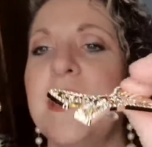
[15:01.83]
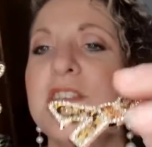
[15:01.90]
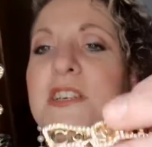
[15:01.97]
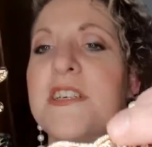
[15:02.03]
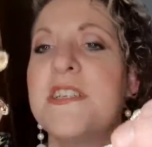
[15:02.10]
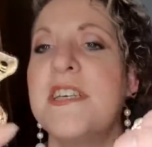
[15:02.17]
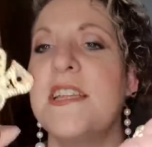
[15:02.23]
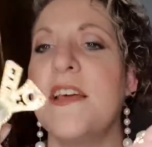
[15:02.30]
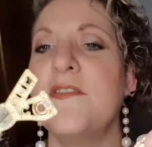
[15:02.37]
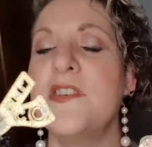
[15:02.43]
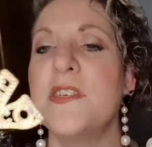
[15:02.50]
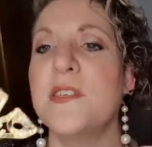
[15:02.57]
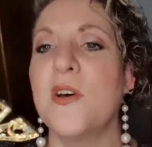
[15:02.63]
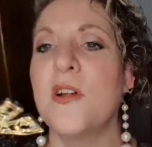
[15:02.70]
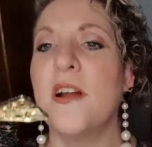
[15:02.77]
As you can see, they've
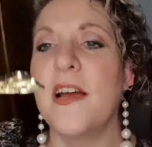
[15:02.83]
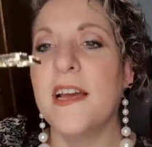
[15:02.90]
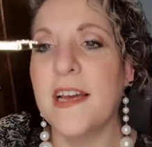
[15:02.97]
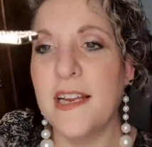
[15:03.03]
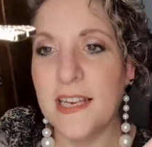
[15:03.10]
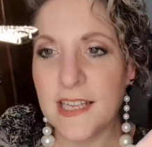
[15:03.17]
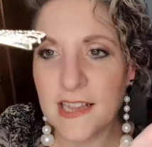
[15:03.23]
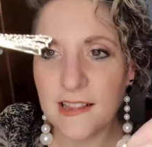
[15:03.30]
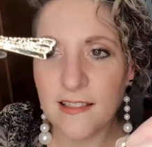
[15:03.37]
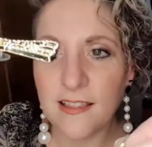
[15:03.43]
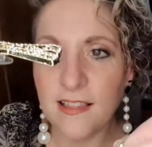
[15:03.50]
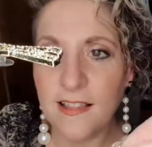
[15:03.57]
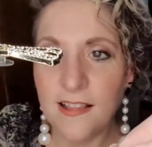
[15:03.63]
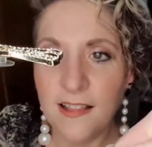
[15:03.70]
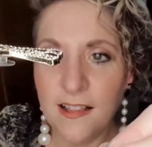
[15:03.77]
just got like a
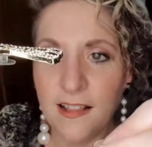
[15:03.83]
little